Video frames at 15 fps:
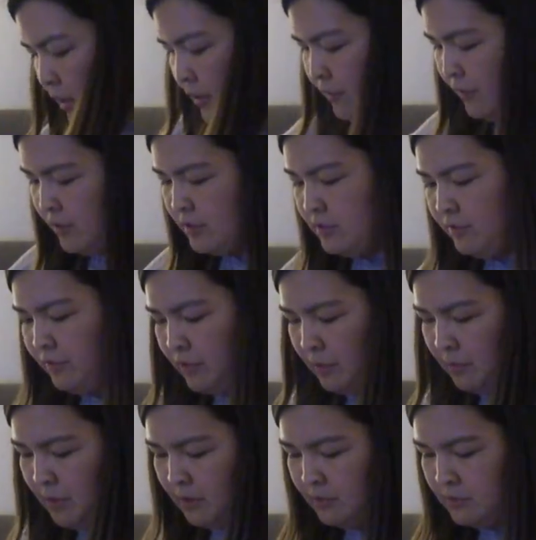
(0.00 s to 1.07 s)
first and
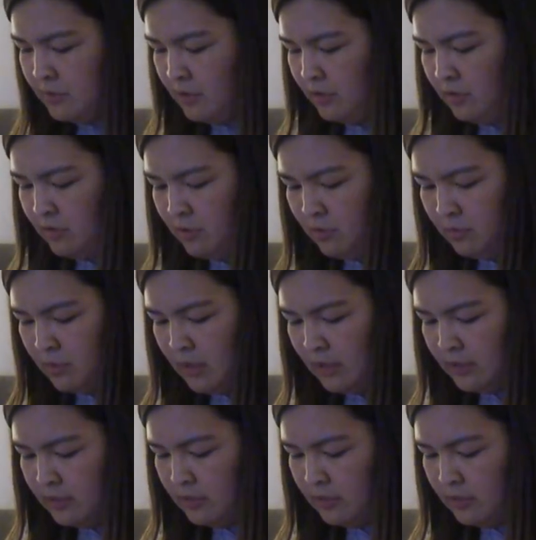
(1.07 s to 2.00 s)
foremost, you want